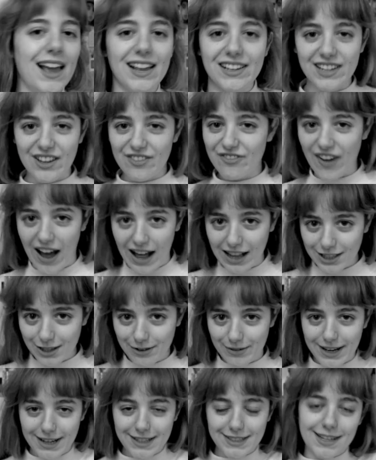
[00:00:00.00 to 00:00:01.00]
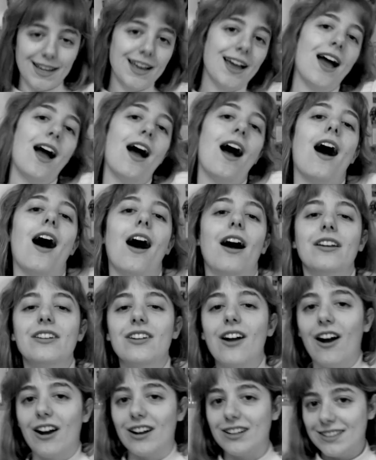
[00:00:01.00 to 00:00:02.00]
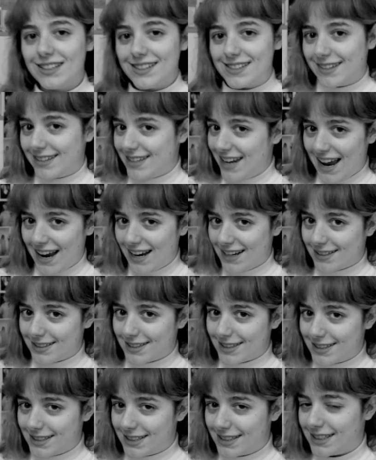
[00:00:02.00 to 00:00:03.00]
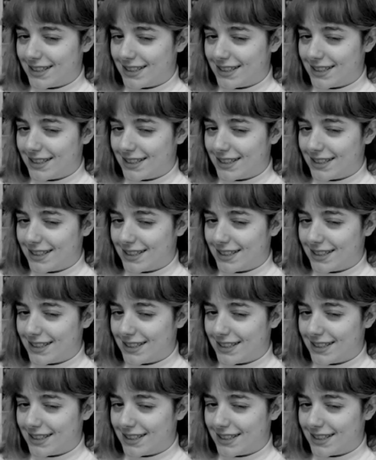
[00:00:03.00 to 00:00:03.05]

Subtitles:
and evaluate Uncarly's taste.